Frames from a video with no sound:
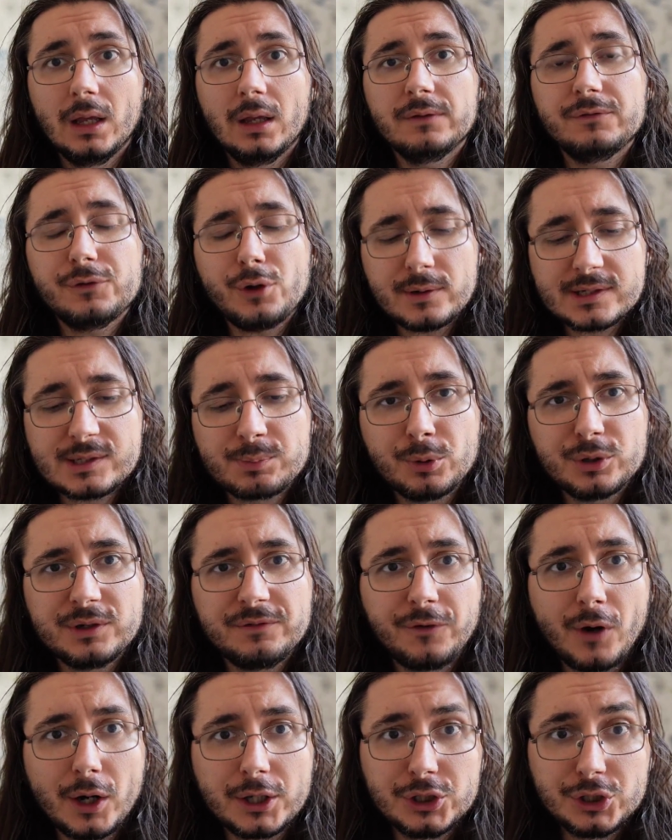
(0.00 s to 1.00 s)
If you're a
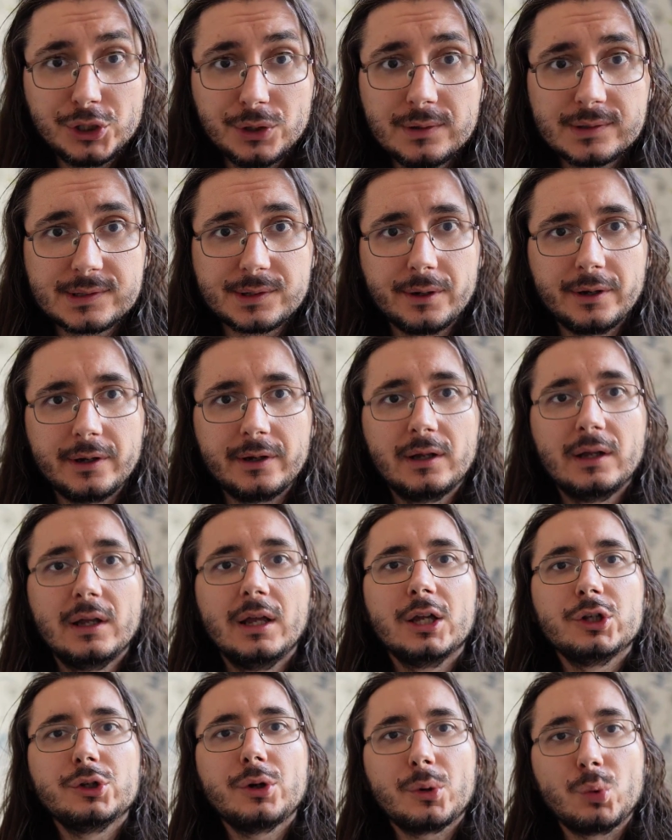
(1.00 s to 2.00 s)
Spotify user,
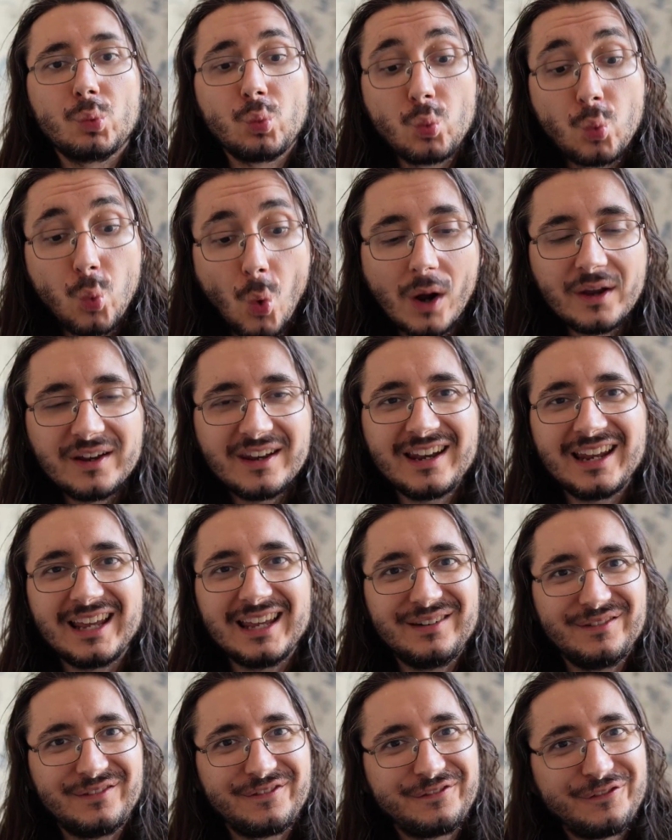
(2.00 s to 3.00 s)
you're one
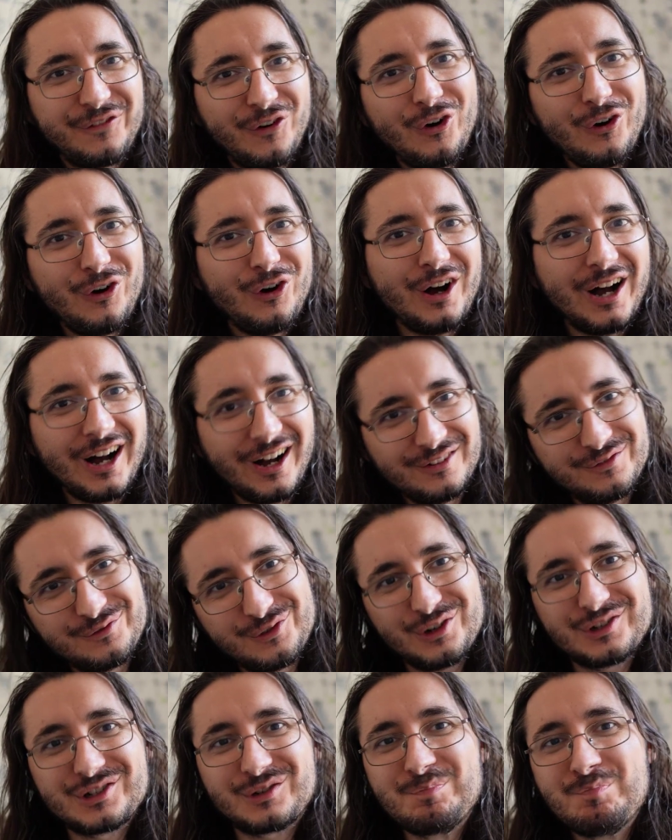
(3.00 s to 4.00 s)
in four
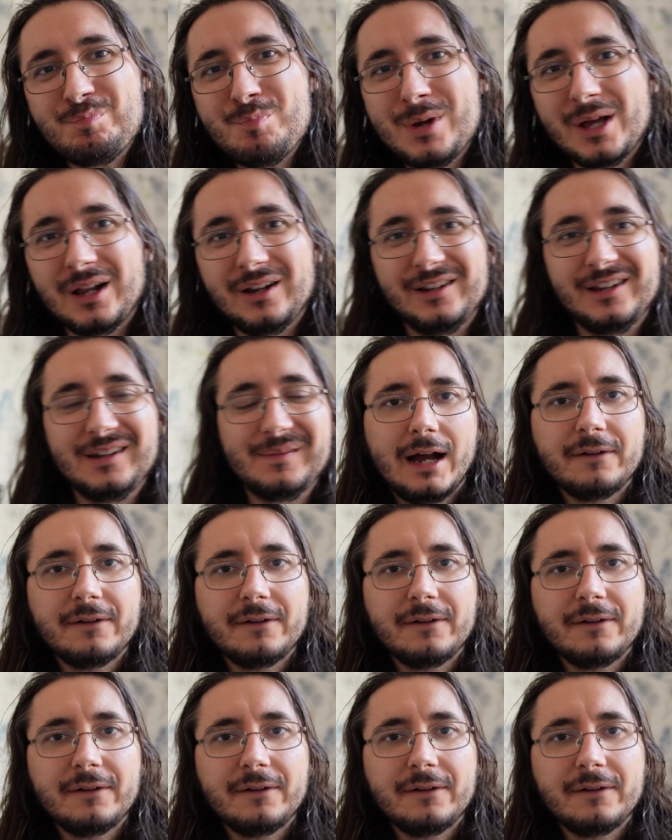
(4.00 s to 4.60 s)
hundred million.